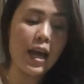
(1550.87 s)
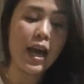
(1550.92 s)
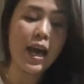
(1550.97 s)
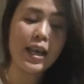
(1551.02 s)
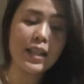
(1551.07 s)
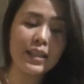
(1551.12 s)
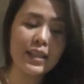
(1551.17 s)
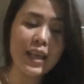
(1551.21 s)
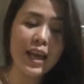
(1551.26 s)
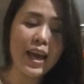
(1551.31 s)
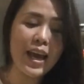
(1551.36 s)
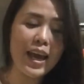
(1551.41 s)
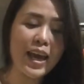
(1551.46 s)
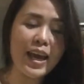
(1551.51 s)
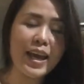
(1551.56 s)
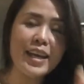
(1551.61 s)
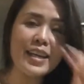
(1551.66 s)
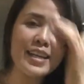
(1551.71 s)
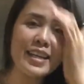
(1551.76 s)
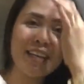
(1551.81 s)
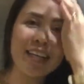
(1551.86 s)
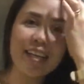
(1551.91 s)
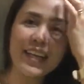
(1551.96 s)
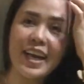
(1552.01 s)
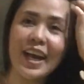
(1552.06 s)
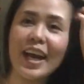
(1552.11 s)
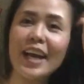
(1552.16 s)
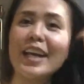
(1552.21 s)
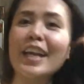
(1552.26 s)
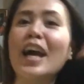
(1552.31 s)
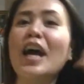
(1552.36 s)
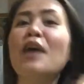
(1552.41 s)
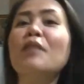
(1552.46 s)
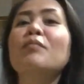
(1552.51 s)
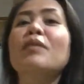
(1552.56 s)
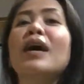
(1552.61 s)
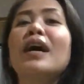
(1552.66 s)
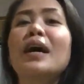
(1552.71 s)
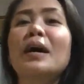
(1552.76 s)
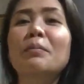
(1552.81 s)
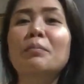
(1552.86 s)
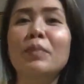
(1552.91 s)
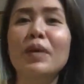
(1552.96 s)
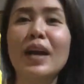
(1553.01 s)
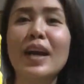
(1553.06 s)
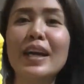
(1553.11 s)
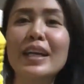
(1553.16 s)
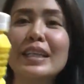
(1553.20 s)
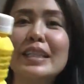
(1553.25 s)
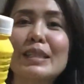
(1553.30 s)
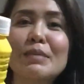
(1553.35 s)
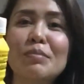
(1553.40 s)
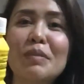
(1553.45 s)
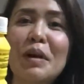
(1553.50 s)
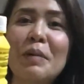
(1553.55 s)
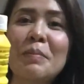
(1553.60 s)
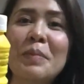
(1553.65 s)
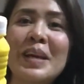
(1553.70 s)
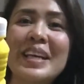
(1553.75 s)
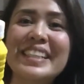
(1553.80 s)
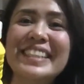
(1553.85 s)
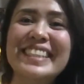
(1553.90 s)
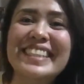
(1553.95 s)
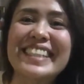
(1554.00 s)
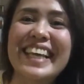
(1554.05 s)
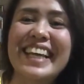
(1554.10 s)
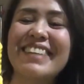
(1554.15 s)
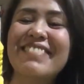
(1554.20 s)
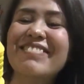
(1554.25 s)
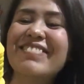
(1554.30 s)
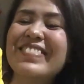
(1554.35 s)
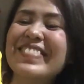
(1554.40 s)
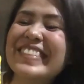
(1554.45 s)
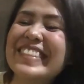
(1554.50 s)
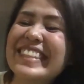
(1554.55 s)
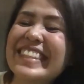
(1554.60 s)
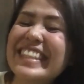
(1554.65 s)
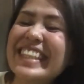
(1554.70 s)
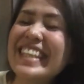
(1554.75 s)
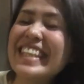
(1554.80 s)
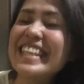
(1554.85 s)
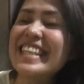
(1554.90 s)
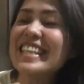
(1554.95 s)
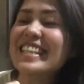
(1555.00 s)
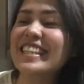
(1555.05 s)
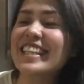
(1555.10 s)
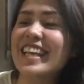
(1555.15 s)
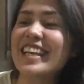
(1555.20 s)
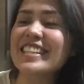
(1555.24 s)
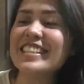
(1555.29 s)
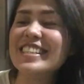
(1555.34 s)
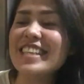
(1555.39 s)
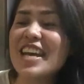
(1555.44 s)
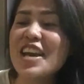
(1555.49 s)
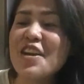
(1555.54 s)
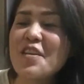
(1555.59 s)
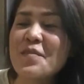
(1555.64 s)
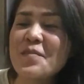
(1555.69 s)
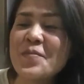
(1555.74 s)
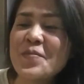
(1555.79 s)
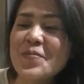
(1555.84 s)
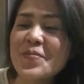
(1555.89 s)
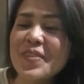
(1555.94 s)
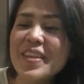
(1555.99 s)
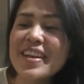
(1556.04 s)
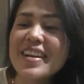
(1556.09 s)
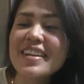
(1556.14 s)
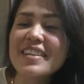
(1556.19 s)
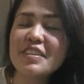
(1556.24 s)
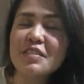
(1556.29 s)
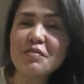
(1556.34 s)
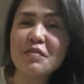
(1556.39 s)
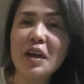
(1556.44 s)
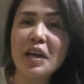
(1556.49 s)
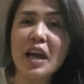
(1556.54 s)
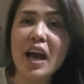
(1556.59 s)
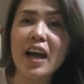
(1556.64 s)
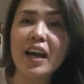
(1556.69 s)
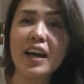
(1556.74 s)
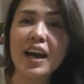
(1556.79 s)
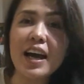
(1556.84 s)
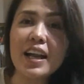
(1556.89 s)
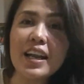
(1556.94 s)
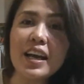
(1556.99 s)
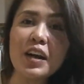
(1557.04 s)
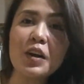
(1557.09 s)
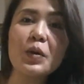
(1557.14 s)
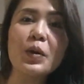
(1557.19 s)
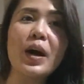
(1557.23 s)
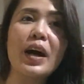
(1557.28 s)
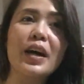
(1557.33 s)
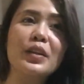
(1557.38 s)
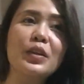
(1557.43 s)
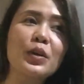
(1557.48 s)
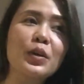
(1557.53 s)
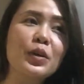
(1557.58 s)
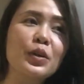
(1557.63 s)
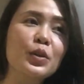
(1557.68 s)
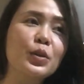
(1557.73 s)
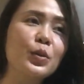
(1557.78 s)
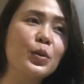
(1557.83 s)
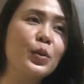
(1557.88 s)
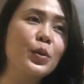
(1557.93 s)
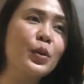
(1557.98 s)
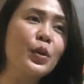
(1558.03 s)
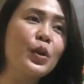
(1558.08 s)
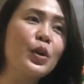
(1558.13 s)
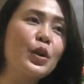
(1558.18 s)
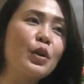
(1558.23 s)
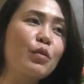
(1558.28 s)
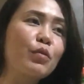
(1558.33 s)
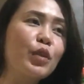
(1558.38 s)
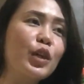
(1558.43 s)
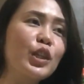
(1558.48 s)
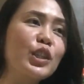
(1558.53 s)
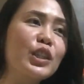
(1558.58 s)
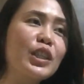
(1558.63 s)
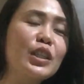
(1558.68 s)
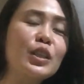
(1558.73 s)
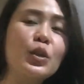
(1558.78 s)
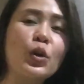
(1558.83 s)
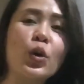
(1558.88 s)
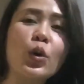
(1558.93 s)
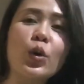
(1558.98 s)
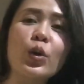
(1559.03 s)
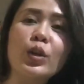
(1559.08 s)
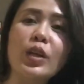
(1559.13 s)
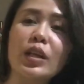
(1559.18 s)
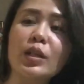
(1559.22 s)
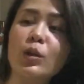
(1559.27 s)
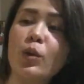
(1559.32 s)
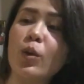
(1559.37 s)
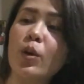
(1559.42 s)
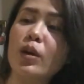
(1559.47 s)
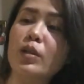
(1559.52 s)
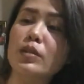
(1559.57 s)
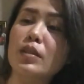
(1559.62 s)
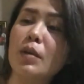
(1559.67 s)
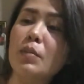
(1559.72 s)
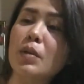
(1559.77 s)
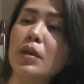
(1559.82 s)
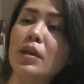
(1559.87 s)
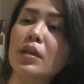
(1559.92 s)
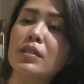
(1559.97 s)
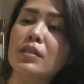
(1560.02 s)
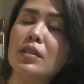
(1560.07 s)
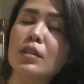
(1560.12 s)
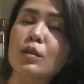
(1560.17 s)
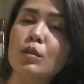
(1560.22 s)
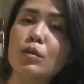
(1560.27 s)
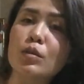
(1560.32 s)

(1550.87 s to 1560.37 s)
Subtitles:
And then I have a price promise. The SM Refine. Akala ko ano yung virgin coconut oil, sabi kasi